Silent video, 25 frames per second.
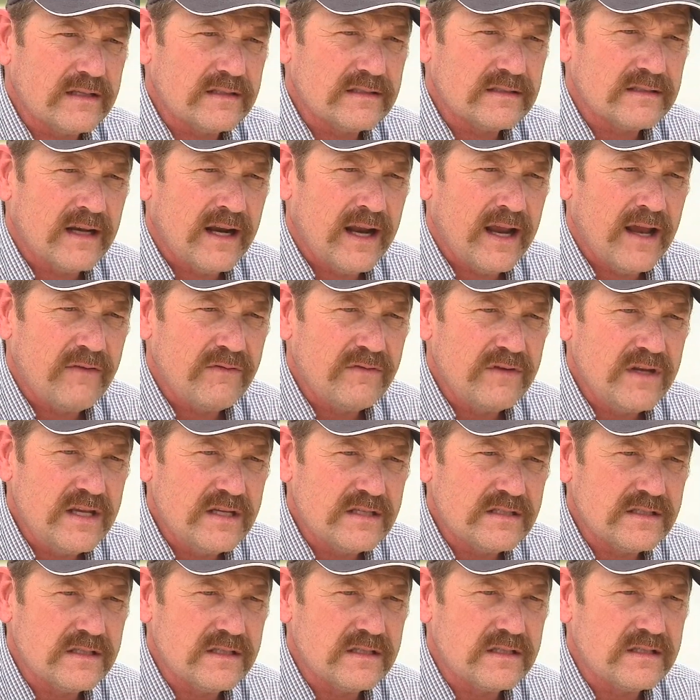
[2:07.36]
but he says
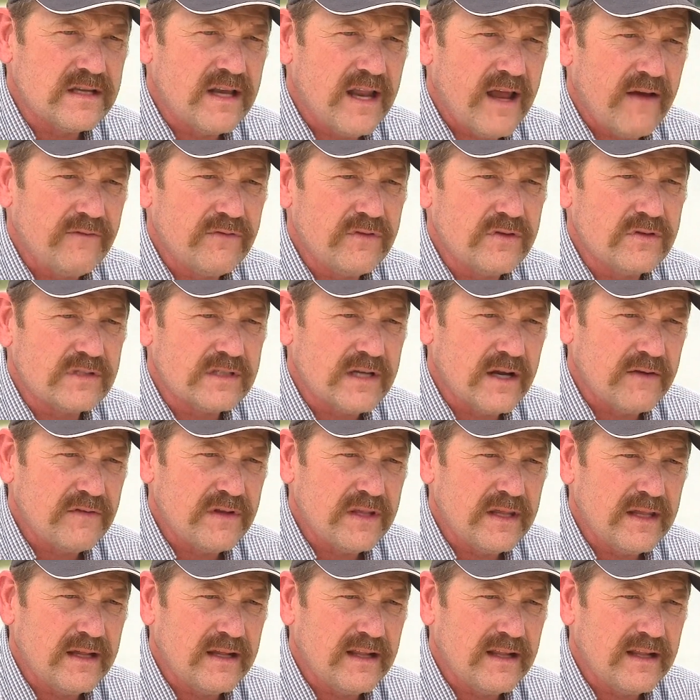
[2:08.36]
if he had kids,